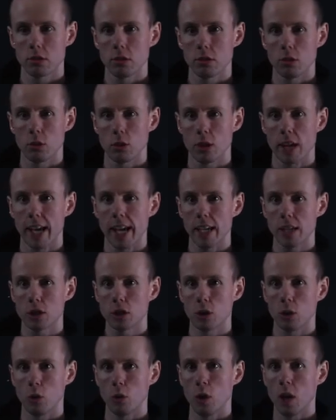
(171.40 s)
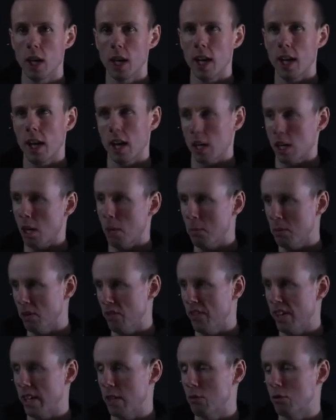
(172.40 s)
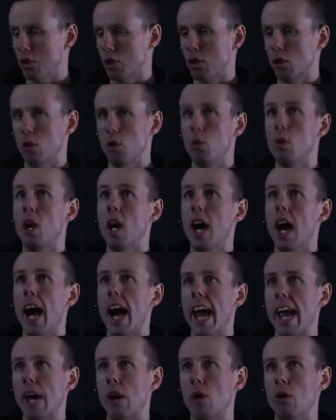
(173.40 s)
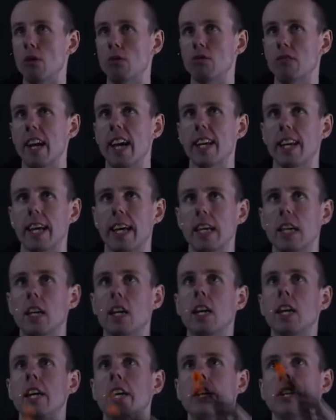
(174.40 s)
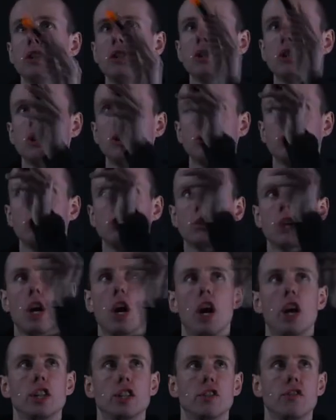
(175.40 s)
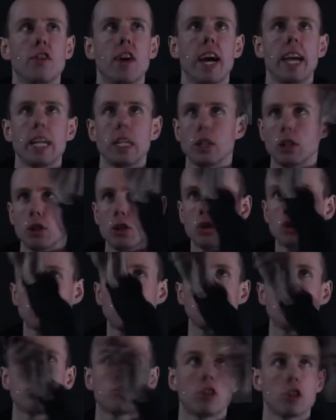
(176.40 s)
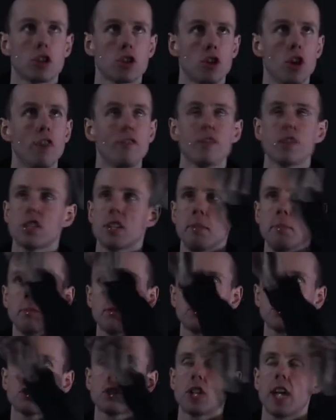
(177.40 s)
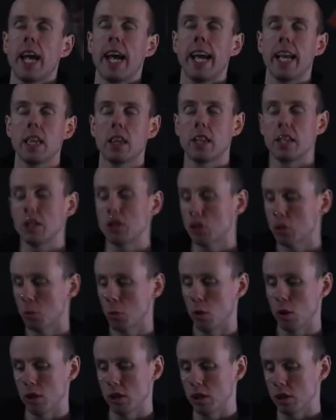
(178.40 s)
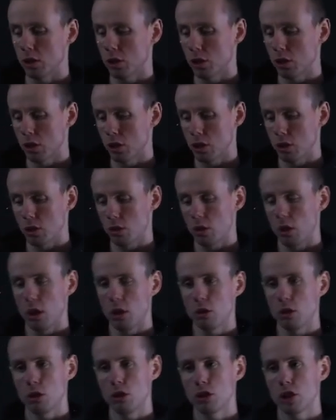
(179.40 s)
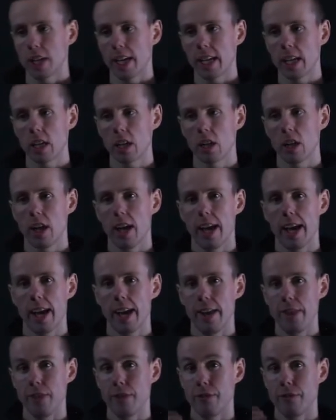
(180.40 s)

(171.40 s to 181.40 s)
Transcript: Okay, so a couple of videos ago I already showed how to find some Christoffel symbols in these coordinates using the